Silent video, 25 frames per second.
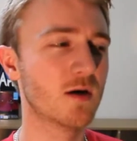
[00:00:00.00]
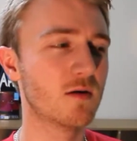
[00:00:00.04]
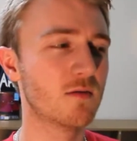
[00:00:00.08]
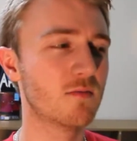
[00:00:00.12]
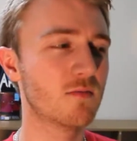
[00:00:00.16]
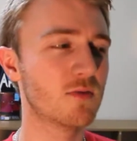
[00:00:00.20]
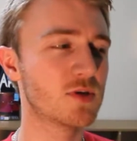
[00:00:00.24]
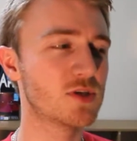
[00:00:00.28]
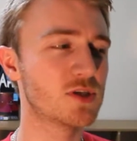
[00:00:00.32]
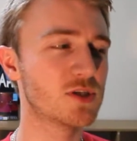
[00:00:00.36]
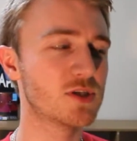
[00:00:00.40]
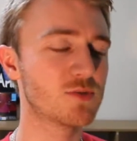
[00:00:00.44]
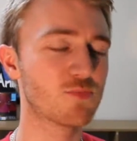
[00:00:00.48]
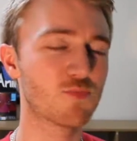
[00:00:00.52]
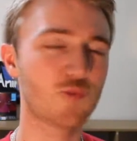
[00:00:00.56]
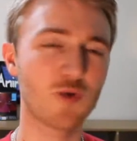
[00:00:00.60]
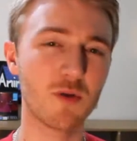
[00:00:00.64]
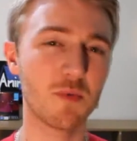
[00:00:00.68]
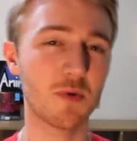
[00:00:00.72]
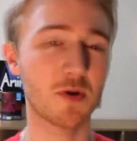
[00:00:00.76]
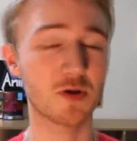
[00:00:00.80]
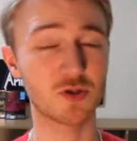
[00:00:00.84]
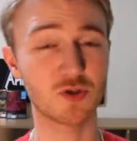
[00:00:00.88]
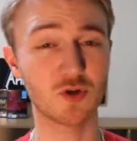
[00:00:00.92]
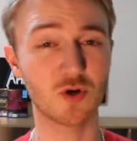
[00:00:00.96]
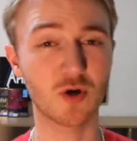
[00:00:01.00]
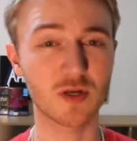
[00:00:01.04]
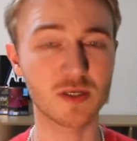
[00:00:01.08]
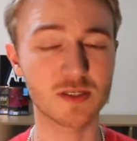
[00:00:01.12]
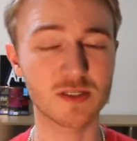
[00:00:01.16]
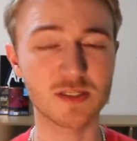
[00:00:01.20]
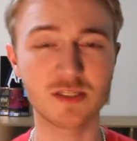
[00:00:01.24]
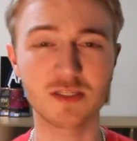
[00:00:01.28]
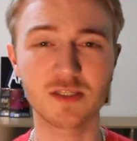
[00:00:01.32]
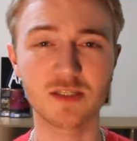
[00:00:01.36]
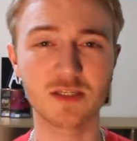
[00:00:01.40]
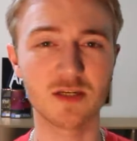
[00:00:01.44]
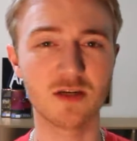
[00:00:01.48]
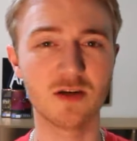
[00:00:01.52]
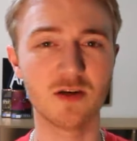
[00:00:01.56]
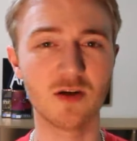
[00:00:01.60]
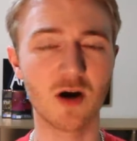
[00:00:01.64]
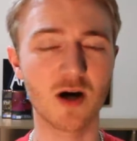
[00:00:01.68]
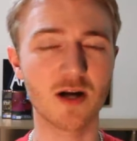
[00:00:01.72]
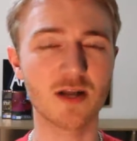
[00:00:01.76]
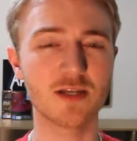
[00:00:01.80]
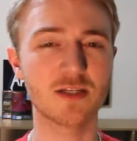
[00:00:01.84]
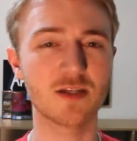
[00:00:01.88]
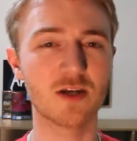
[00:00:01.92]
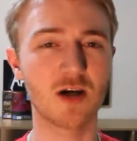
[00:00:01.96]
which is pretty much non-existent
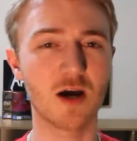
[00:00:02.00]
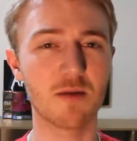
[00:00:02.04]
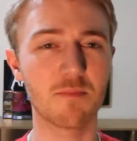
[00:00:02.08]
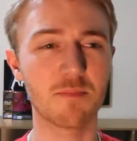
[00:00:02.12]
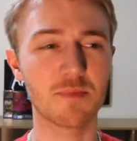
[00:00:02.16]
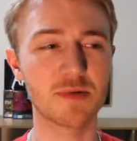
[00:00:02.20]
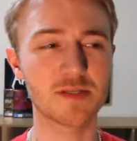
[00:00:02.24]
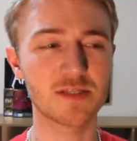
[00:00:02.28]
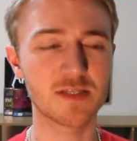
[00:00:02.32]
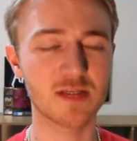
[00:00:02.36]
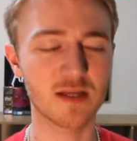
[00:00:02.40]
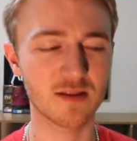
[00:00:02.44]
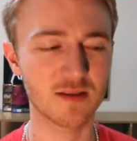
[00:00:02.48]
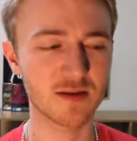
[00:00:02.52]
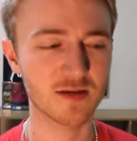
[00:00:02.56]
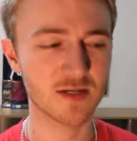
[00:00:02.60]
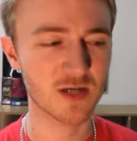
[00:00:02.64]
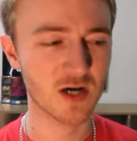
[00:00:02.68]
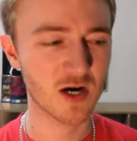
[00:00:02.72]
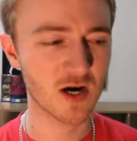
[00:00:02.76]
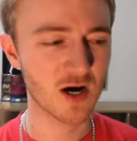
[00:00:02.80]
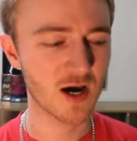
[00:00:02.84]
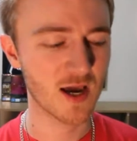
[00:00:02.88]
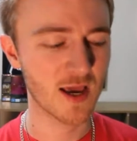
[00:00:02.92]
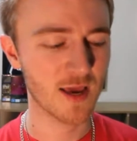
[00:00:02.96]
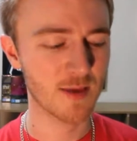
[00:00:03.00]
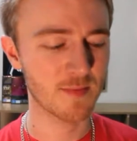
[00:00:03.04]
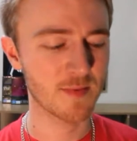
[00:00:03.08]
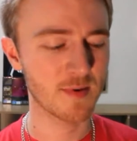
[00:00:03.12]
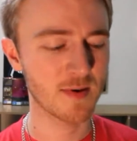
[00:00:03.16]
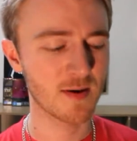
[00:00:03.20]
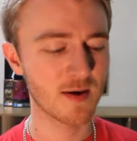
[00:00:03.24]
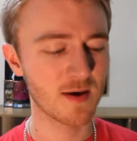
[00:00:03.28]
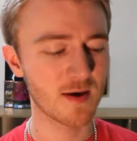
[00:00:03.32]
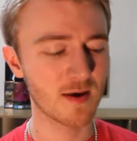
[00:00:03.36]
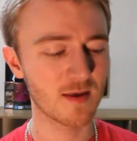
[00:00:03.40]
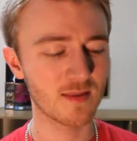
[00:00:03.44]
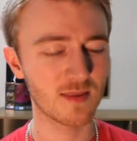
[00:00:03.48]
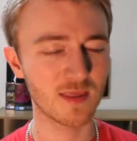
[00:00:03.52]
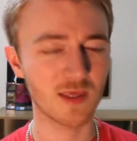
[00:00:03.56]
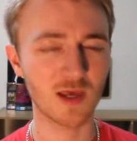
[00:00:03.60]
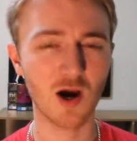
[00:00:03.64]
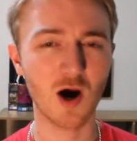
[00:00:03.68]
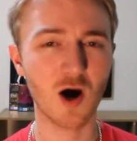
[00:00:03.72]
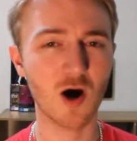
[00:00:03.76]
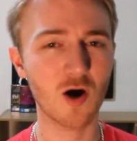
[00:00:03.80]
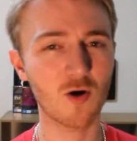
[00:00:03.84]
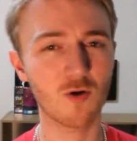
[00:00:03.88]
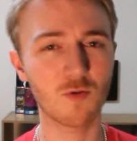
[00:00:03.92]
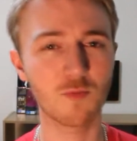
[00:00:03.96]
99% of the time, the
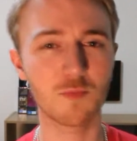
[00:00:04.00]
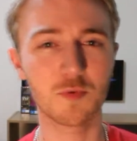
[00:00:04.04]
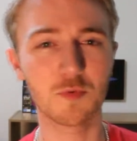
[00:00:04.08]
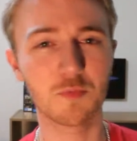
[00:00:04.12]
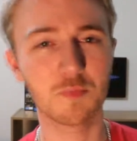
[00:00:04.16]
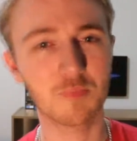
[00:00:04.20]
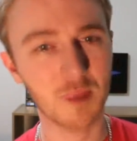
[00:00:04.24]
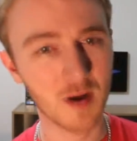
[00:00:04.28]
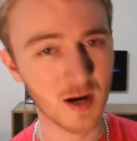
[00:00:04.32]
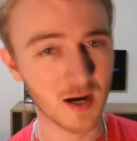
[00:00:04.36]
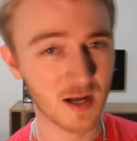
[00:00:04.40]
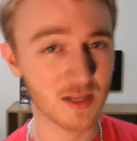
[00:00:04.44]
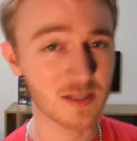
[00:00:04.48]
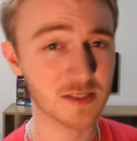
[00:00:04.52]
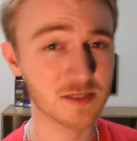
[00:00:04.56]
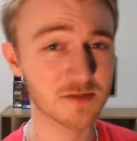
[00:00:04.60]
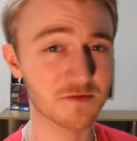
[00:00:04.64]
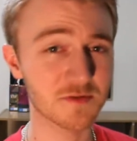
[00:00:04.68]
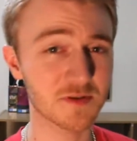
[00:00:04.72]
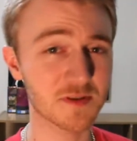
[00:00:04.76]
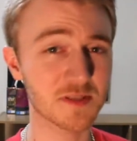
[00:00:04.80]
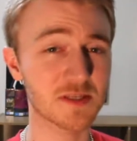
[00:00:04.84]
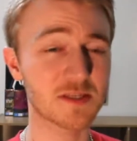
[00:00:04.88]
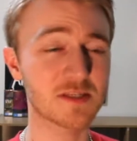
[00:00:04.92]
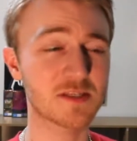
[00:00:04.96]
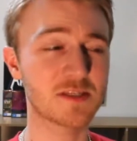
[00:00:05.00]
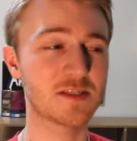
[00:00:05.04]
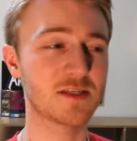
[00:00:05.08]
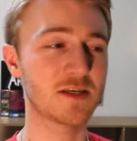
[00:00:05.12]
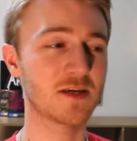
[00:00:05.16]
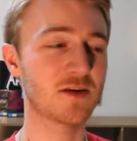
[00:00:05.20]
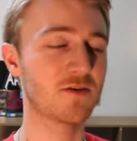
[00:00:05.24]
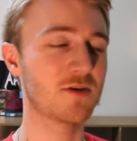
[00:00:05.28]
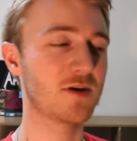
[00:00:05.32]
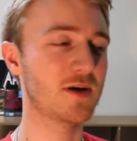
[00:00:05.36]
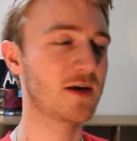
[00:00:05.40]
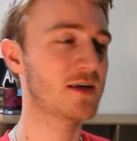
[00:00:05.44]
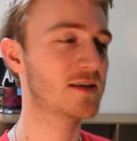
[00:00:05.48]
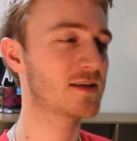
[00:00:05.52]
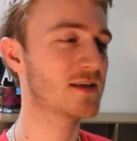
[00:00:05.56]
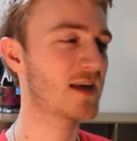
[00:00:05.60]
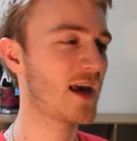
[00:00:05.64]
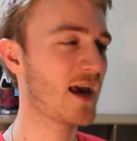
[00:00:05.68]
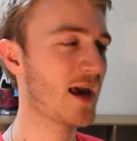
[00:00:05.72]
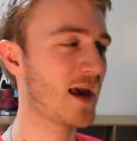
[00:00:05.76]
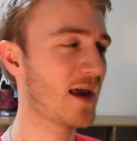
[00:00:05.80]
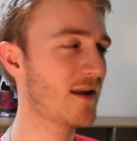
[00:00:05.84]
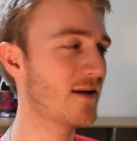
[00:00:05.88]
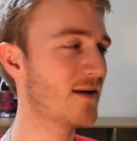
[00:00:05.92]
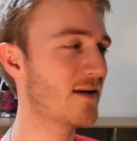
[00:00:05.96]
horrible puns for this series
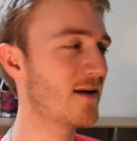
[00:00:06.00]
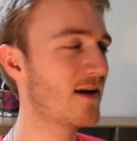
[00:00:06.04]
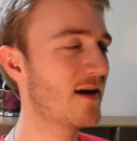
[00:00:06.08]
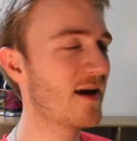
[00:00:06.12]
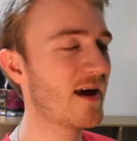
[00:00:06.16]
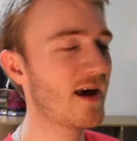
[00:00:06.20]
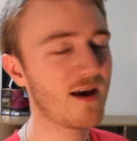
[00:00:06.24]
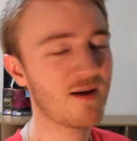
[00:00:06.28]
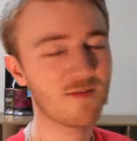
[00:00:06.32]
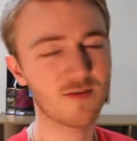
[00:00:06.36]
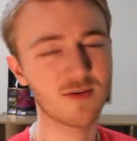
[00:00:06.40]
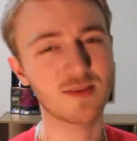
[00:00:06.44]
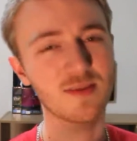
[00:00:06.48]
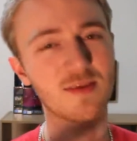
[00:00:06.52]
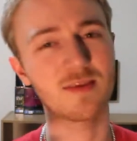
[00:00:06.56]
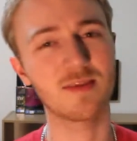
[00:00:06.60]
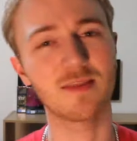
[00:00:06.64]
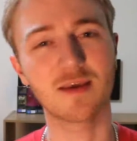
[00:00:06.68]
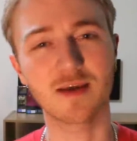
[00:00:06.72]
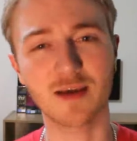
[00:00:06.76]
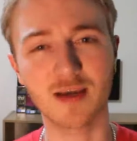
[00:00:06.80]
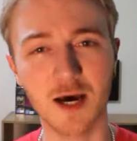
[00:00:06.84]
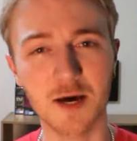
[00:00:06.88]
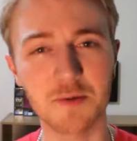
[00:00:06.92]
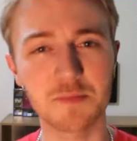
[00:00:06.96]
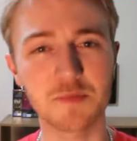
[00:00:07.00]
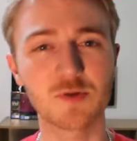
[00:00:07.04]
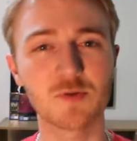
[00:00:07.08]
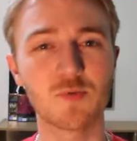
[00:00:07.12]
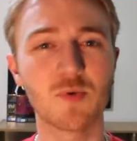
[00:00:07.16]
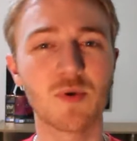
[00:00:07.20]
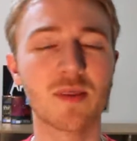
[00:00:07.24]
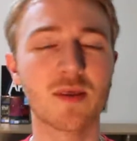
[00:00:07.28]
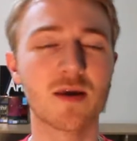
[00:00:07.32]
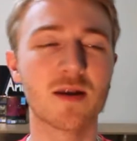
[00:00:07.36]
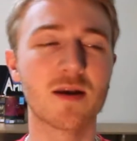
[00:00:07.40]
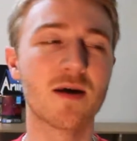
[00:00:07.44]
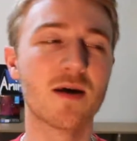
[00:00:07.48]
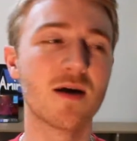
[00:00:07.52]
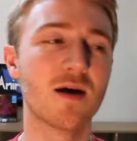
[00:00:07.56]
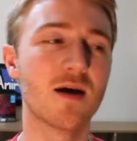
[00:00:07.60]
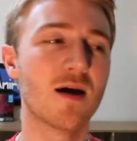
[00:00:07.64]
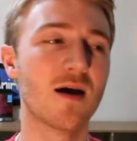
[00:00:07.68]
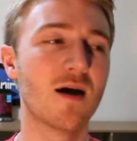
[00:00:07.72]
and everything that comes with it,